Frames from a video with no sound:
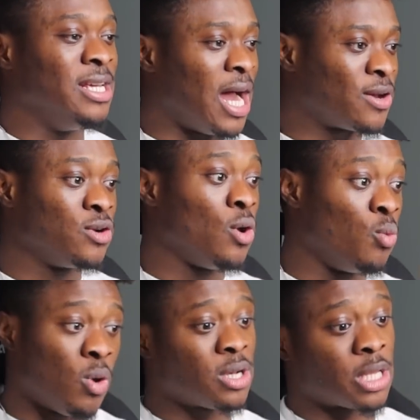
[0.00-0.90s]
I don't know
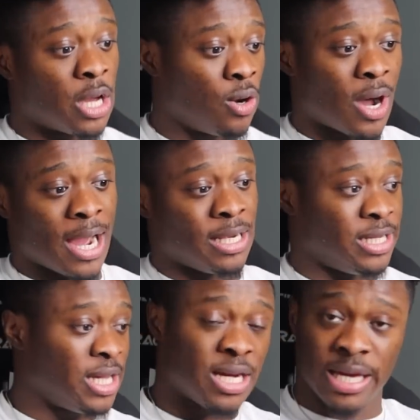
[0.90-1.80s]
what the whole
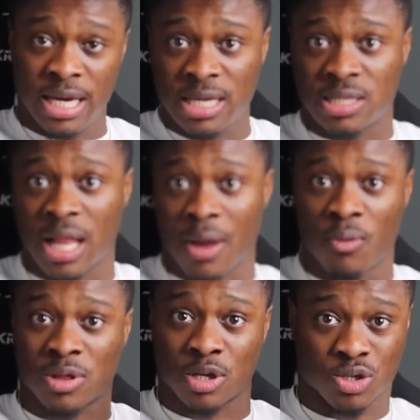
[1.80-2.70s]
idea is, like,
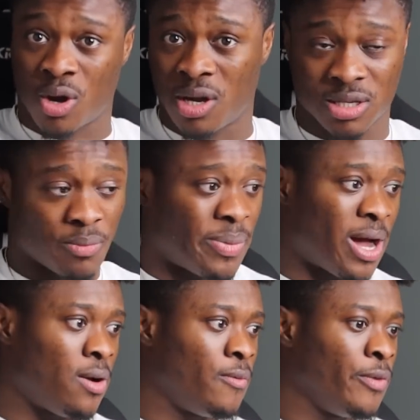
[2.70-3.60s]
what the song is
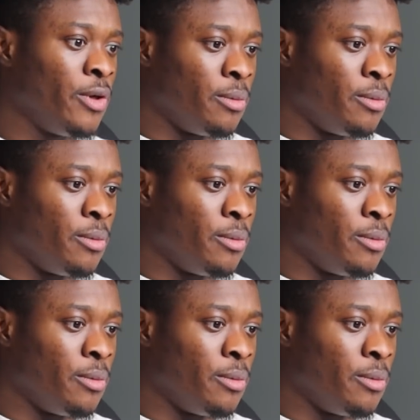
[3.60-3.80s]
about,